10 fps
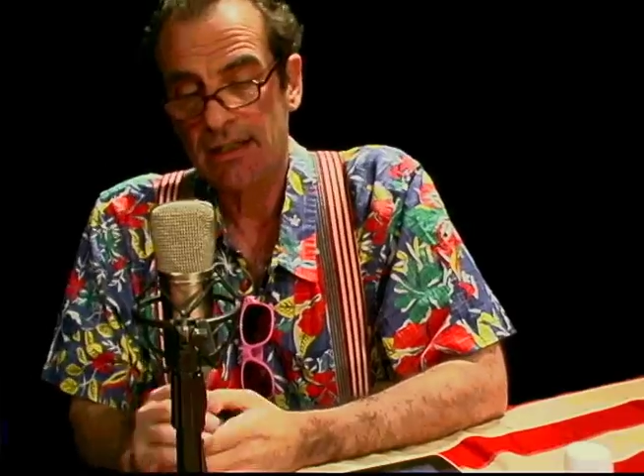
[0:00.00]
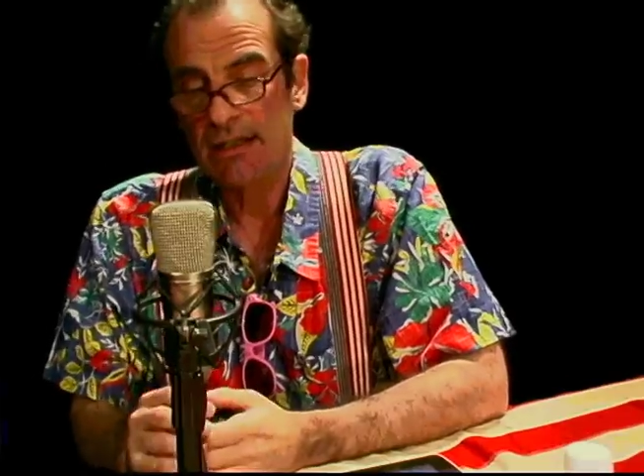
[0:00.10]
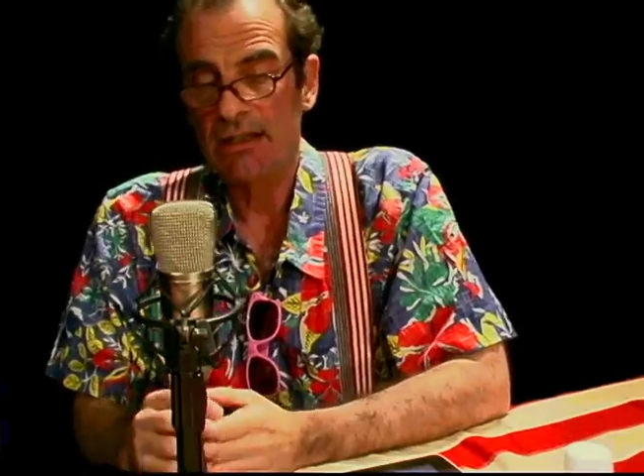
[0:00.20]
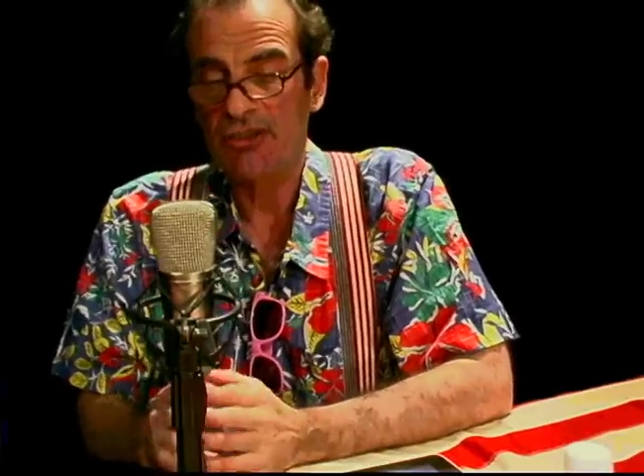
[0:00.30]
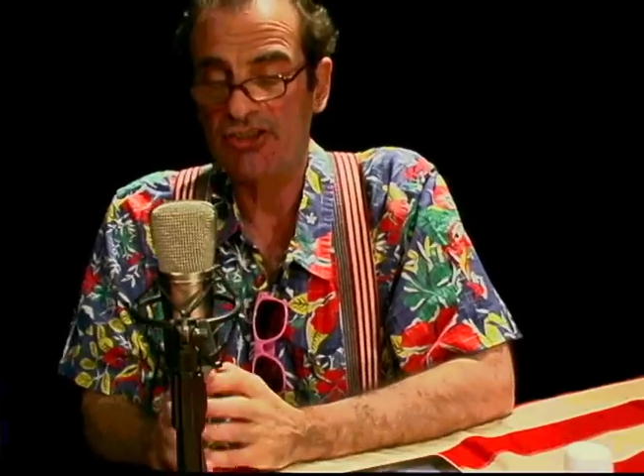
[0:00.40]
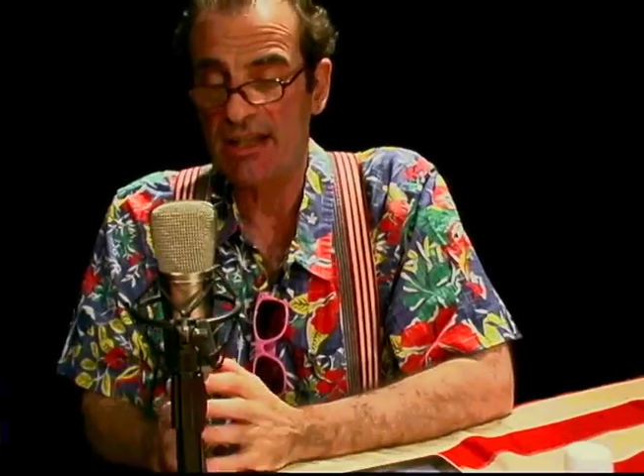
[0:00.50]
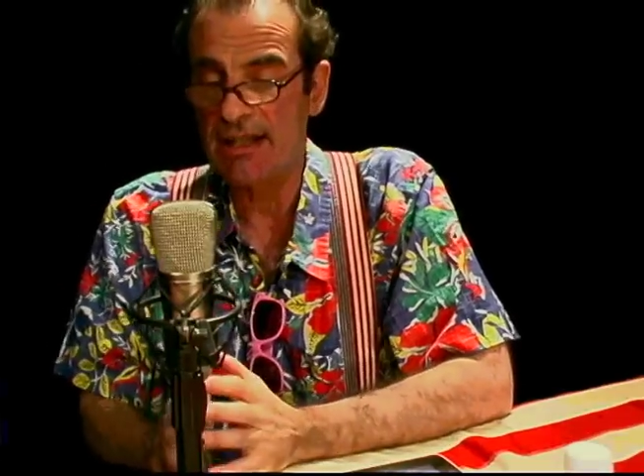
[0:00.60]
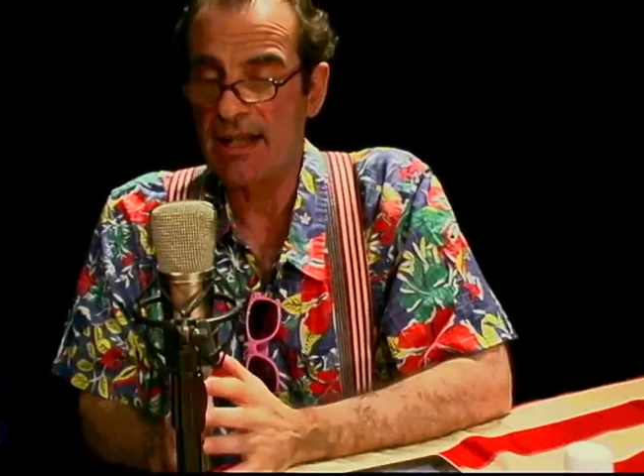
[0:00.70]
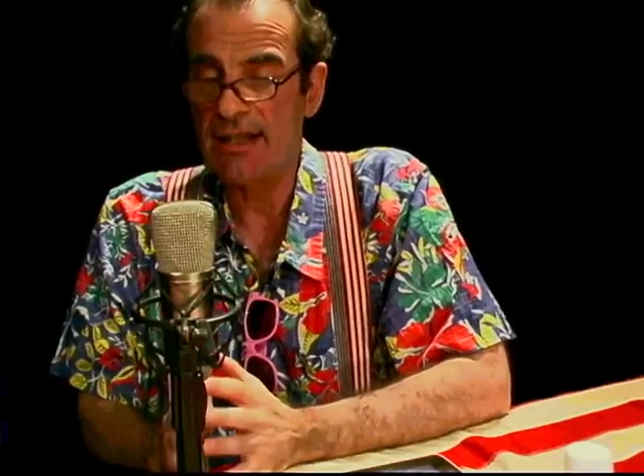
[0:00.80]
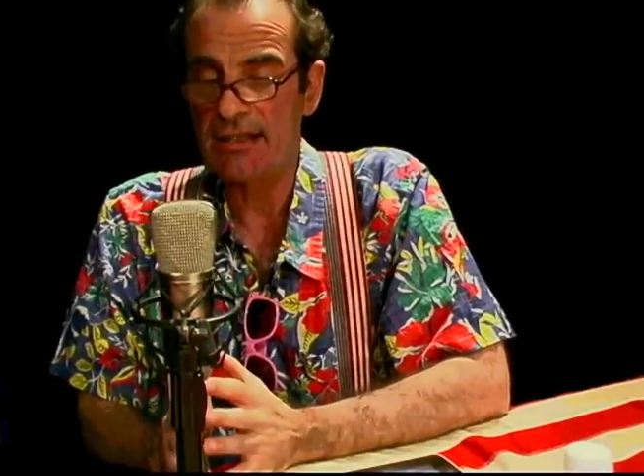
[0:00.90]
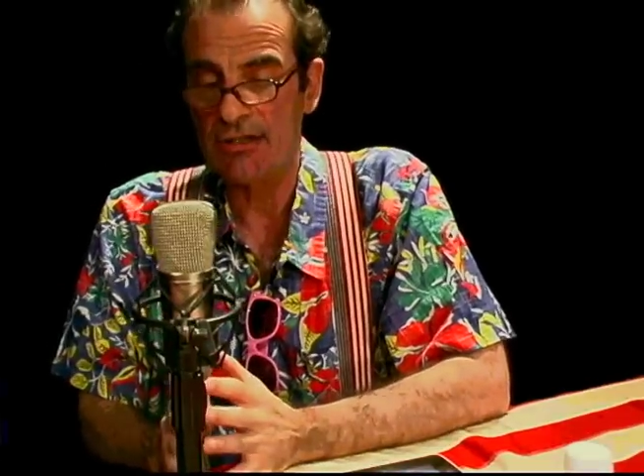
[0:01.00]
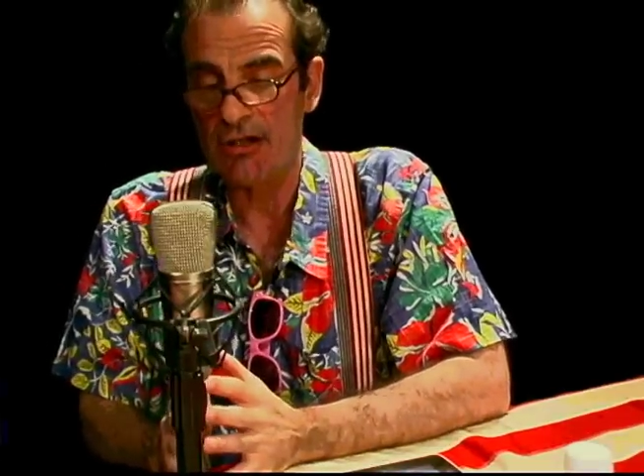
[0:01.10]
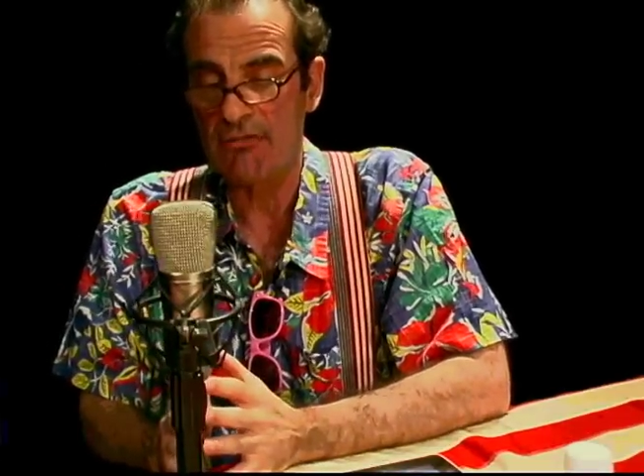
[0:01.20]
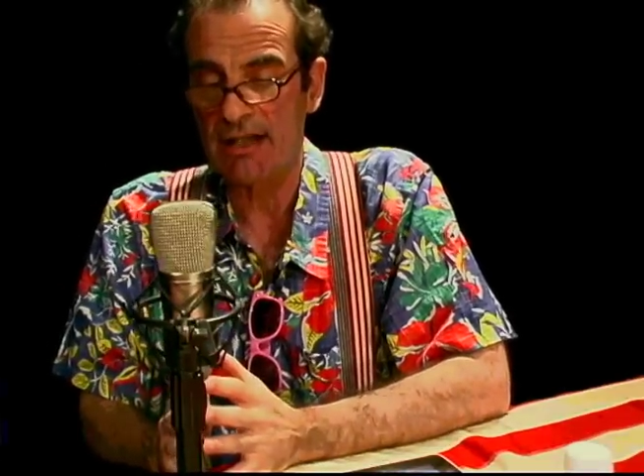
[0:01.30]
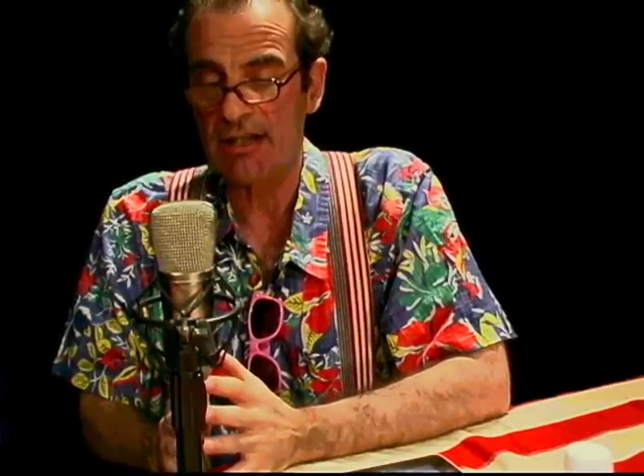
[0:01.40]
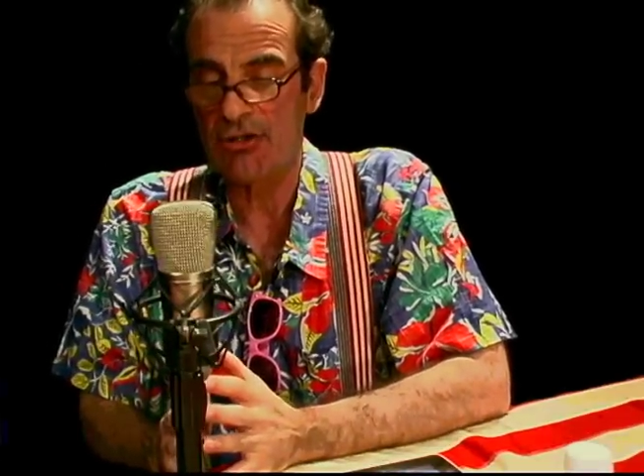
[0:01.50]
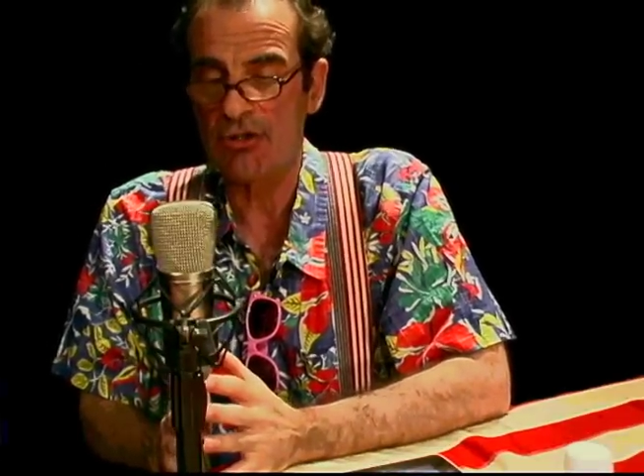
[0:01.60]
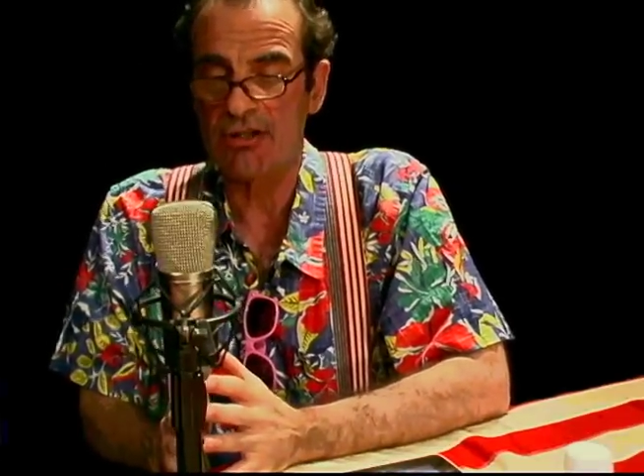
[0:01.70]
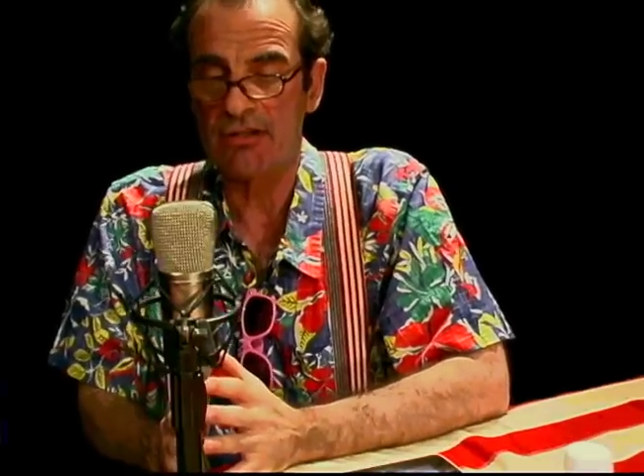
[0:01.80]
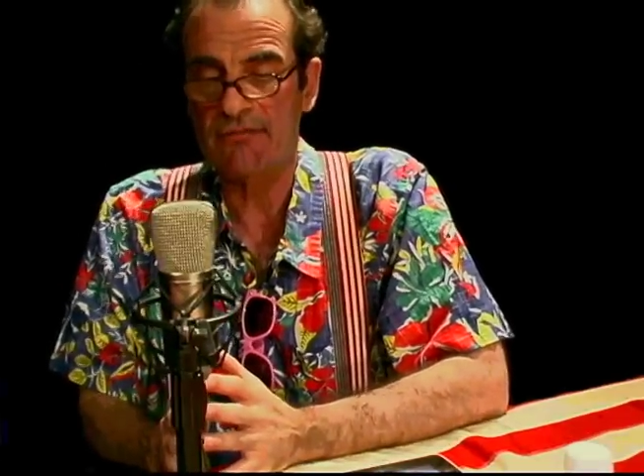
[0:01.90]
He said, you know, when I
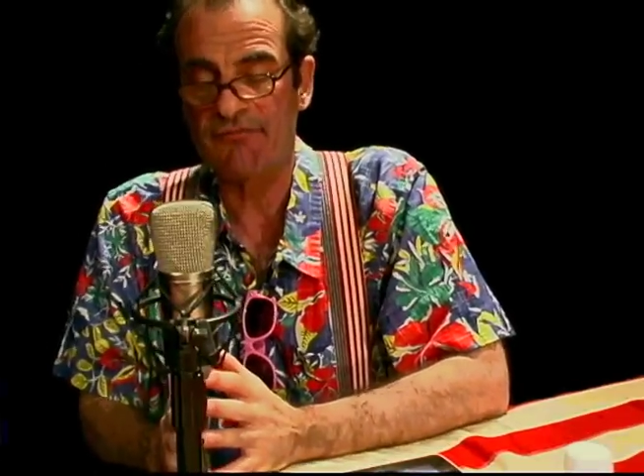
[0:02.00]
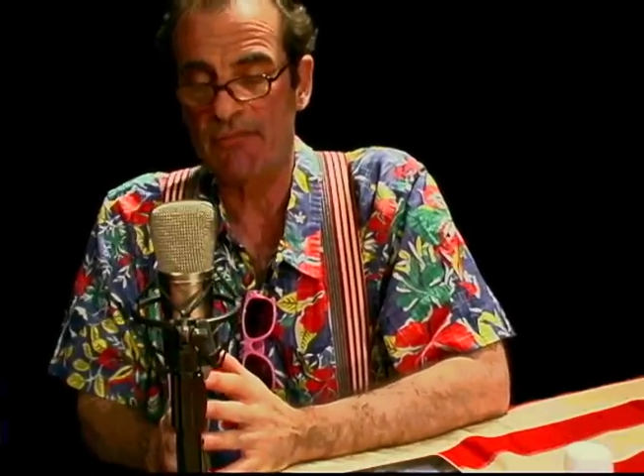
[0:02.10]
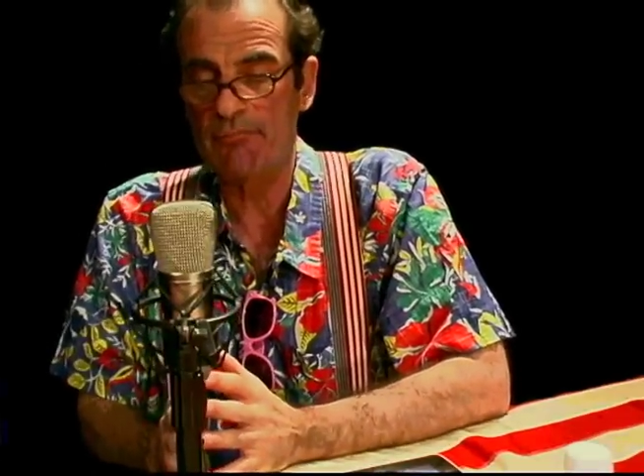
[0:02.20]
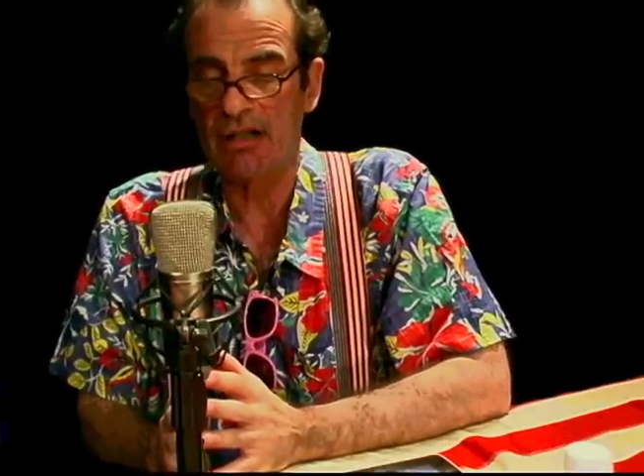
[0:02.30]
heard from